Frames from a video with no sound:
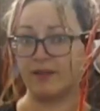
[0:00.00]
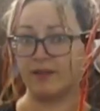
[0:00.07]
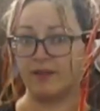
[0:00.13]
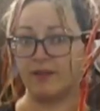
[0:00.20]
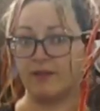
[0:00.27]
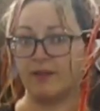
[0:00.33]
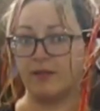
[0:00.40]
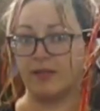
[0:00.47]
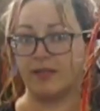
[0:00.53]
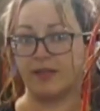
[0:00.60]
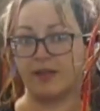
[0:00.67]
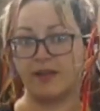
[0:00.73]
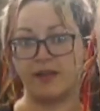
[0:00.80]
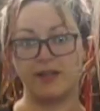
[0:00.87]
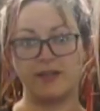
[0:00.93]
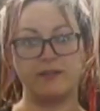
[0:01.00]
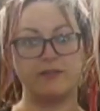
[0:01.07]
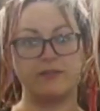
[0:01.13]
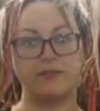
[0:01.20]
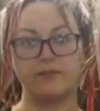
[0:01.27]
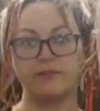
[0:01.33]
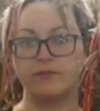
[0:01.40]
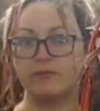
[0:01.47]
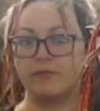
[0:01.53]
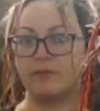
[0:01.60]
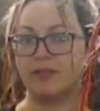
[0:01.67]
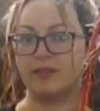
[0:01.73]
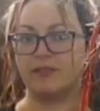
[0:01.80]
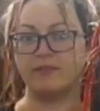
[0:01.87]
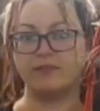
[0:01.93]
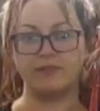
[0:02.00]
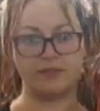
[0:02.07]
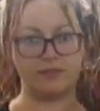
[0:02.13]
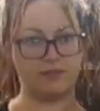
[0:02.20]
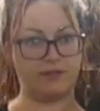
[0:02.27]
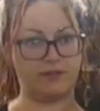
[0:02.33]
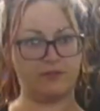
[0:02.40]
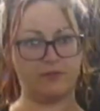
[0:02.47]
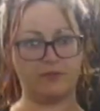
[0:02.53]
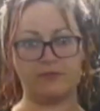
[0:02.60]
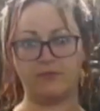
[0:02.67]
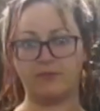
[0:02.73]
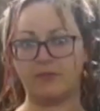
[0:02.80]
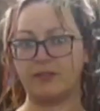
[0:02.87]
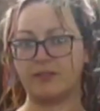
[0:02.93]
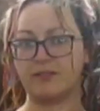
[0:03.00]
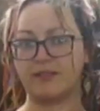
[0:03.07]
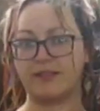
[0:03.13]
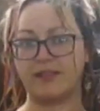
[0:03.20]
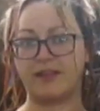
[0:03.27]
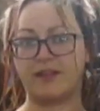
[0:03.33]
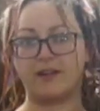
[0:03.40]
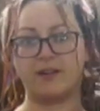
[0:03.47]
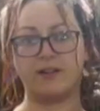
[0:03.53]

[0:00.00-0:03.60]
Oh my god. Man, where's the hair?